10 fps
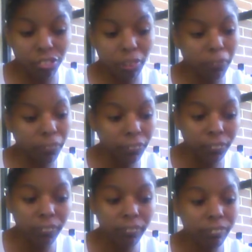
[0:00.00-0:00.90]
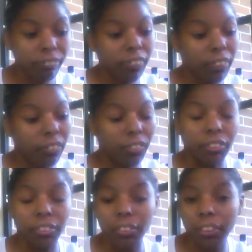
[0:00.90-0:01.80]
shampoo, so
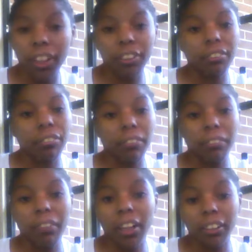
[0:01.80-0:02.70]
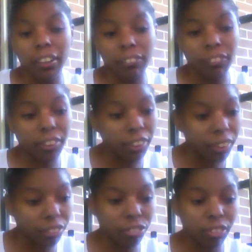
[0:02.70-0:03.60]
you don't have to worry about it. It's
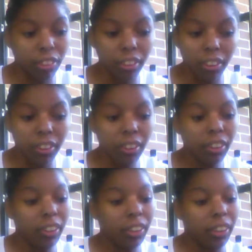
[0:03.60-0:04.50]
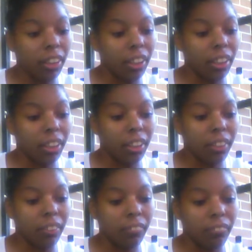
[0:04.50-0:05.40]
color treated,
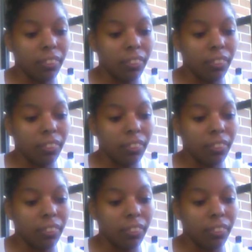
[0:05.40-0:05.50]
and